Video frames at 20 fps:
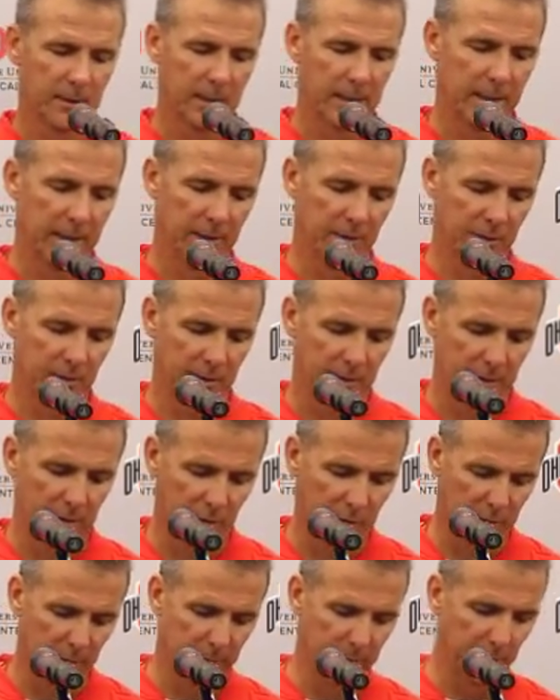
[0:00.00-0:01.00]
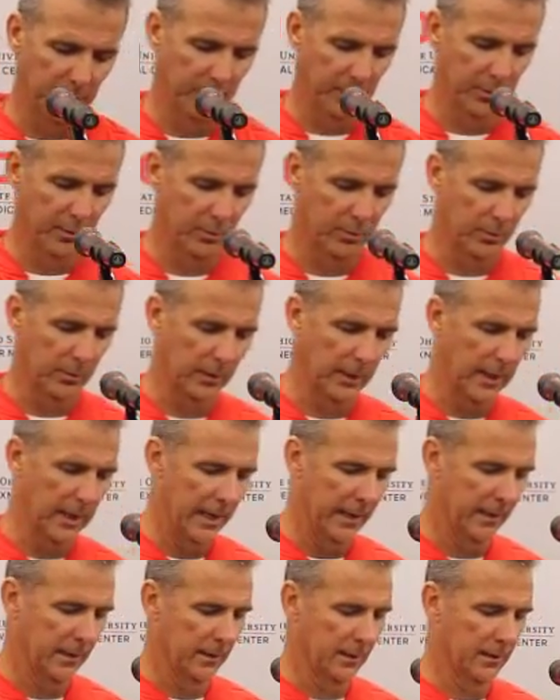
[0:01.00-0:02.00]
He's going to be a critical
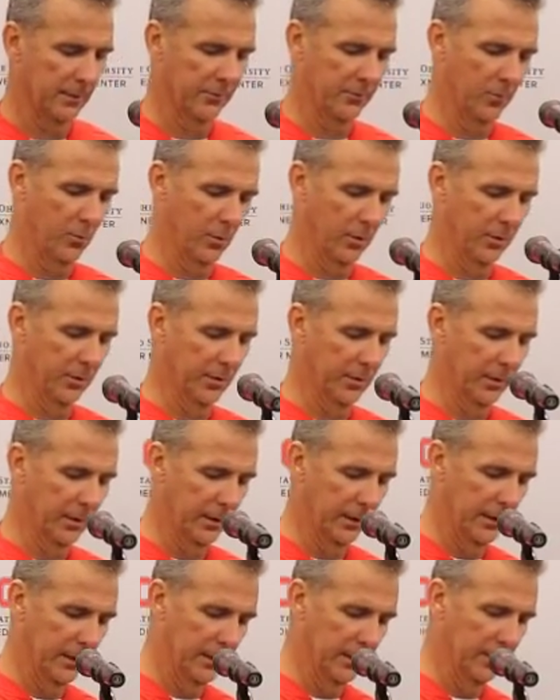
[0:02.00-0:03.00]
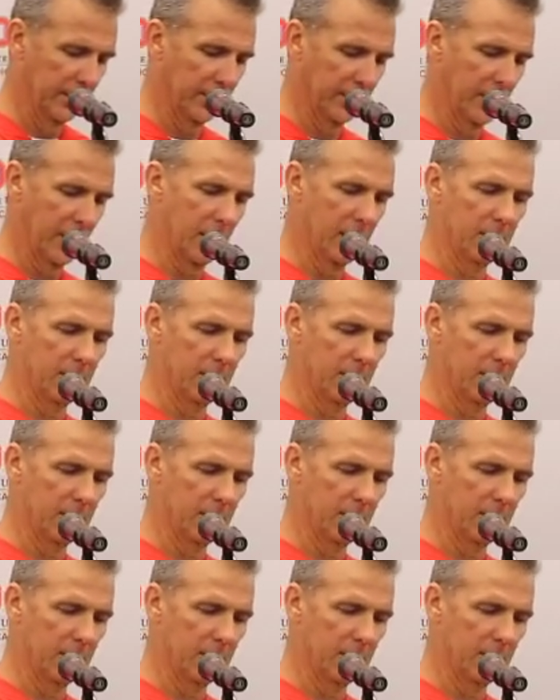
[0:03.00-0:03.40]
guy for us, and he is